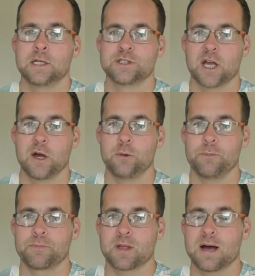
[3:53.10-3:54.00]

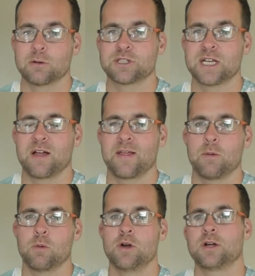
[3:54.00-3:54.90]
So I'll see how
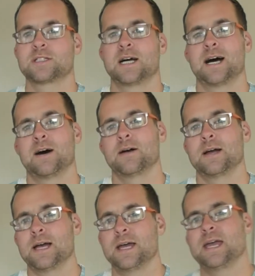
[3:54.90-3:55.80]
that works
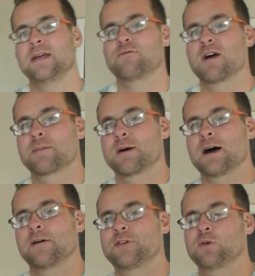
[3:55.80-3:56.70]
out in around
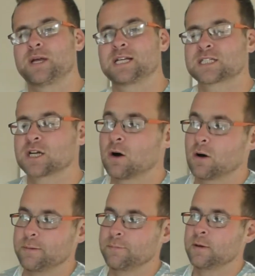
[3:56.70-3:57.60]
about a few weeks'
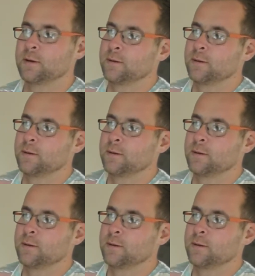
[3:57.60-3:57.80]
time.